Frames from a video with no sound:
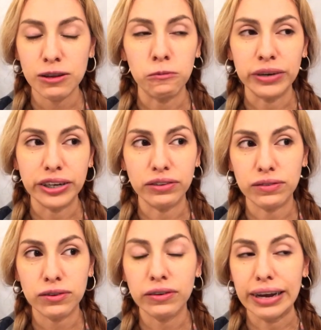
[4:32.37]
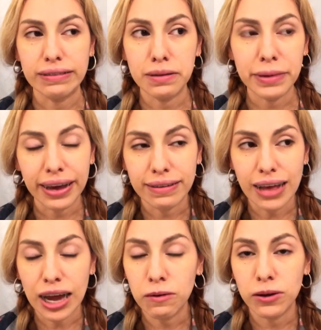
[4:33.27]
which is crazy because
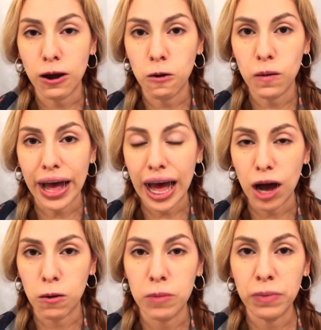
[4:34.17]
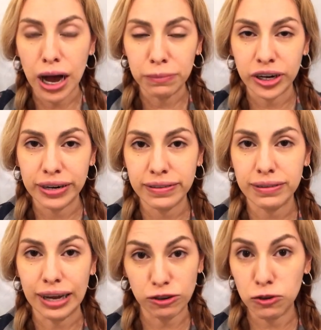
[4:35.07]
I don't know how Pop-Tarts,
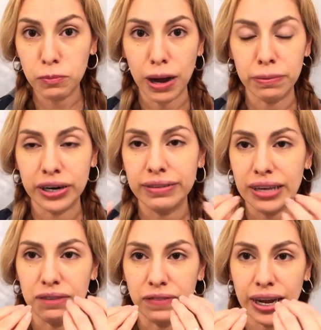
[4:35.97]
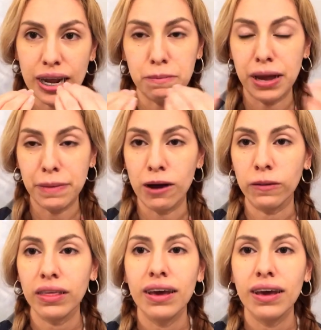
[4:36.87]
like two Pop-Tarts can fit in my mouth.